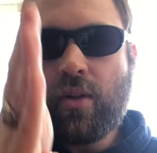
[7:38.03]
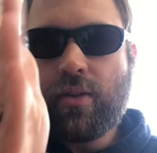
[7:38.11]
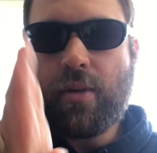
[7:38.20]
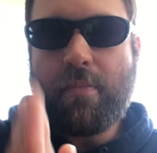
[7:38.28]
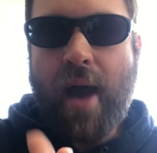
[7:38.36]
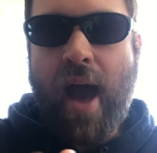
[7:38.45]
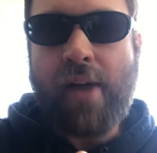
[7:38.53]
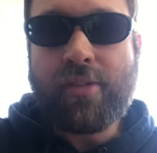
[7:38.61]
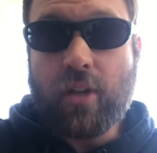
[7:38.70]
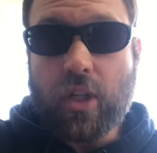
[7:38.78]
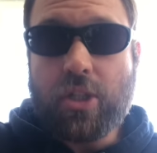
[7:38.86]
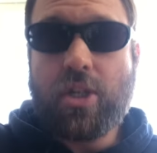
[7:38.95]
the path, the
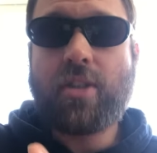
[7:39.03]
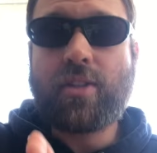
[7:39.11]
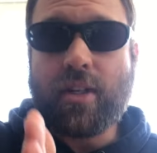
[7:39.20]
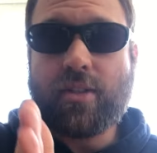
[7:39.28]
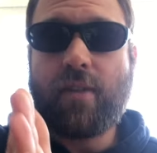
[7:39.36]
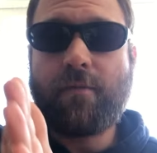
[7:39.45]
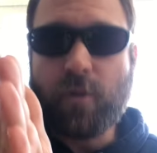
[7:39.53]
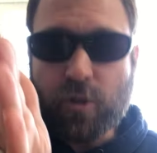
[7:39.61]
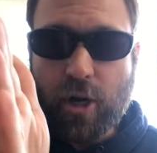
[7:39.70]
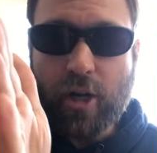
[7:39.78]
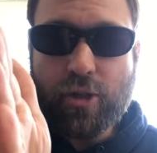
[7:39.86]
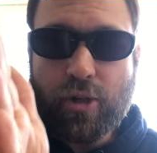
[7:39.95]
logistics
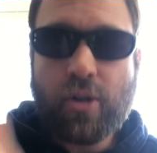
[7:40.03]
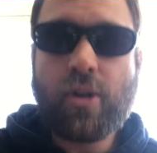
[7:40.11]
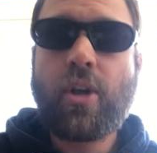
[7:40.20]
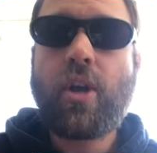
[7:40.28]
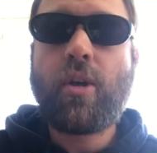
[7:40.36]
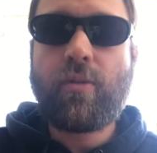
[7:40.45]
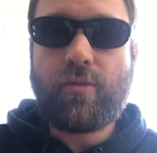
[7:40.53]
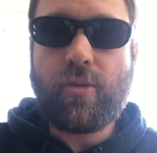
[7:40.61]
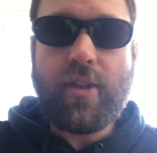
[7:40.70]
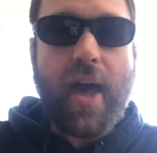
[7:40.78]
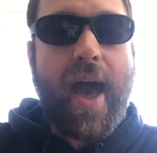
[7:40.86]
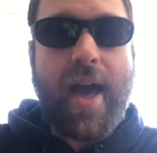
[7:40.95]
infrastructure for
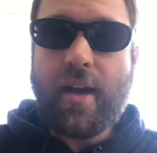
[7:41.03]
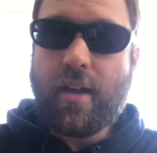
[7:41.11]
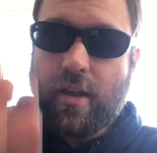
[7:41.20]
that